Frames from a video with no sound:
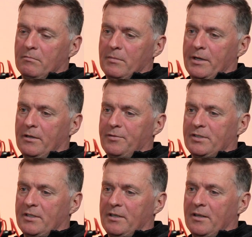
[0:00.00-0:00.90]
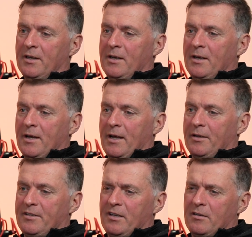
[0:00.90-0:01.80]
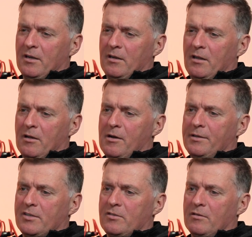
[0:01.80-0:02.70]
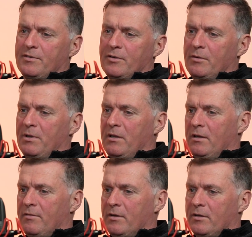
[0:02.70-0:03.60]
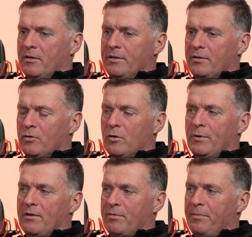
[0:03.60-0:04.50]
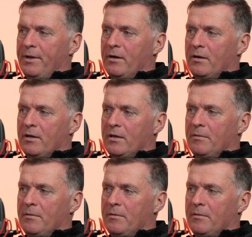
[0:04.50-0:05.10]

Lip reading: magnificent, and I think a lot of the stuff that I believe in, I kind of took away from there.